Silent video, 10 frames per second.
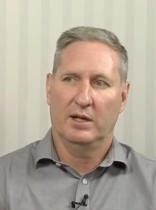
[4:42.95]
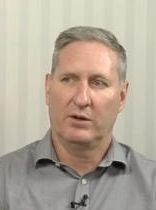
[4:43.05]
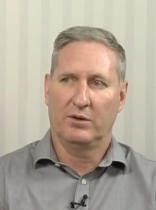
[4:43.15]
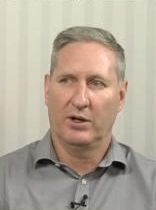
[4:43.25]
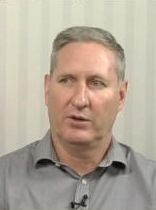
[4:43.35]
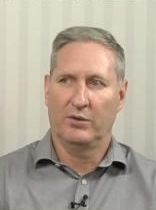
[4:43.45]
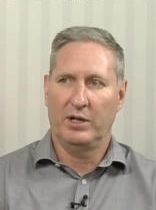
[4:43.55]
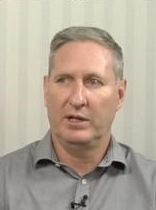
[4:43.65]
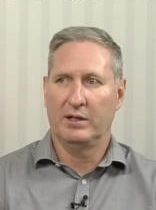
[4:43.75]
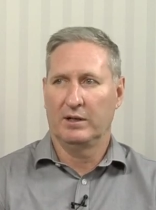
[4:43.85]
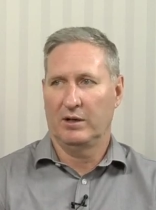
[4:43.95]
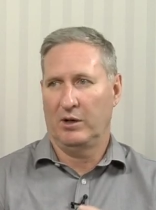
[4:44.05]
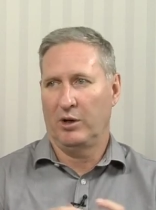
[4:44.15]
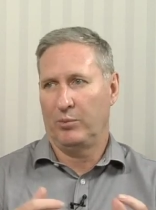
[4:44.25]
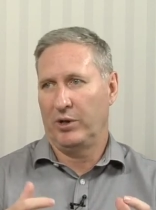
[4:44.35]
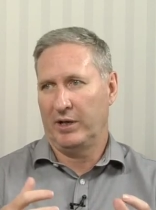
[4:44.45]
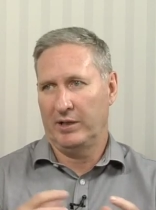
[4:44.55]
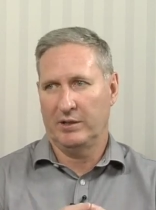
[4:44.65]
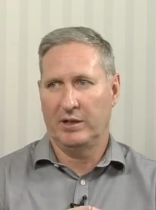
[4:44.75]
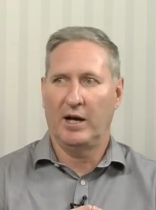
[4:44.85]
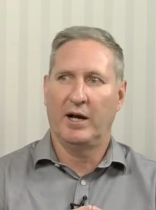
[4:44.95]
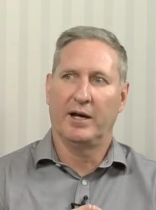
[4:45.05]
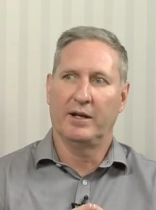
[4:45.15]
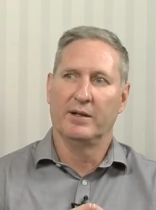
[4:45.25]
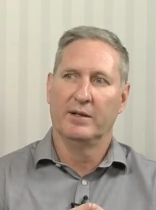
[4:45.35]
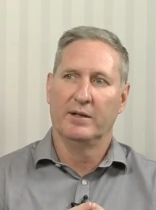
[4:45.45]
a green hot briquetted iron